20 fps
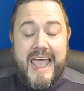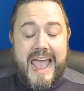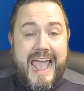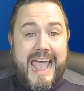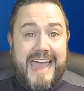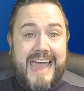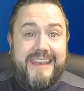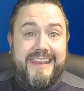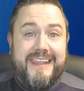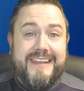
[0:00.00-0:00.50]

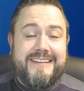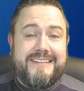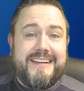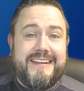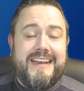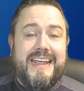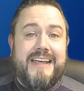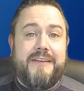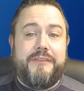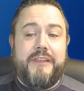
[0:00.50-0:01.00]
and they
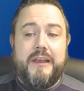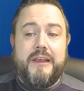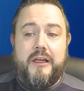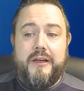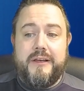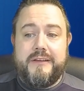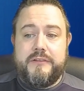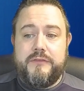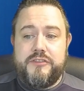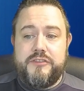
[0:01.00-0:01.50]
still have the
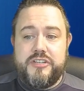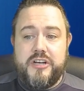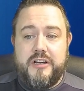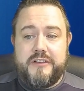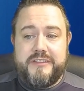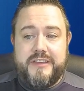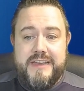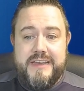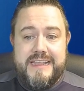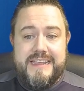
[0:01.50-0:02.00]
likes of
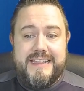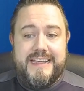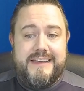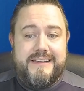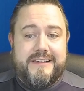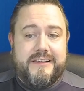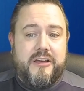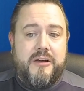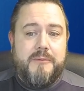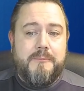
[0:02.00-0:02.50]
Chucks and Nike
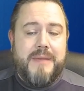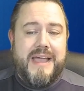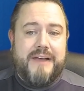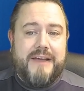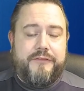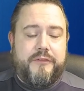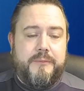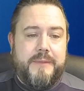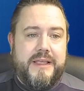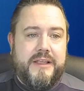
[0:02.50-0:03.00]
to come
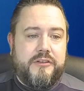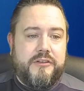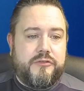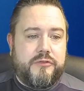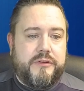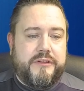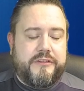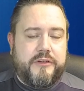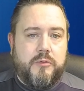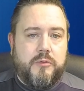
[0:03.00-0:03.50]
back from
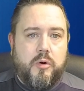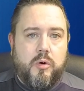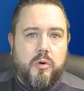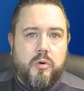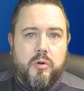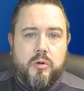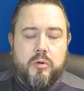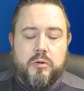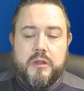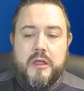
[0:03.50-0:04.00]
injury, so
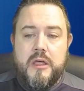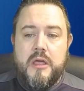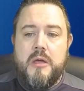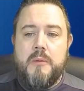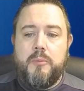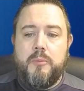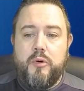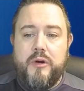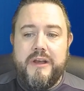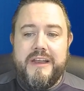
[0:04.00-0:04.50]
all
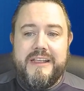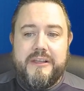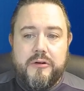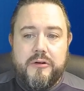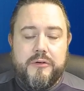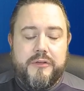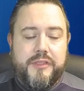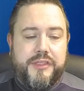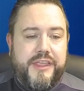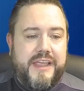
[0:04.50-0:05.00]
pretty
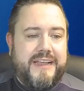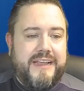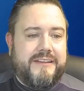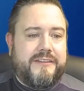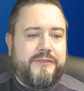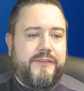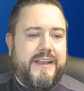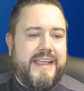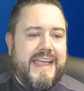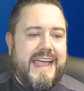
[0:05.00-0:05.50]
good
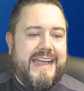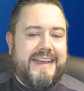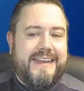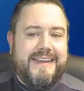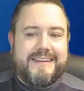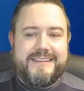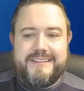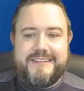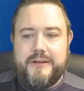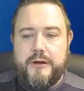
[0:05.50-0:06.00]
things for the
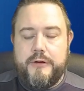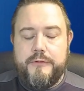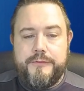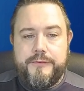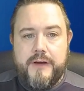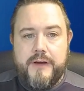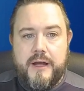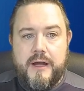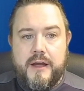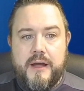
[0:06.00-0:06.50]
Addicts so
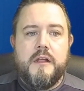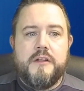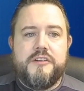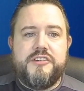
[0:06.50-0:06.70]
far.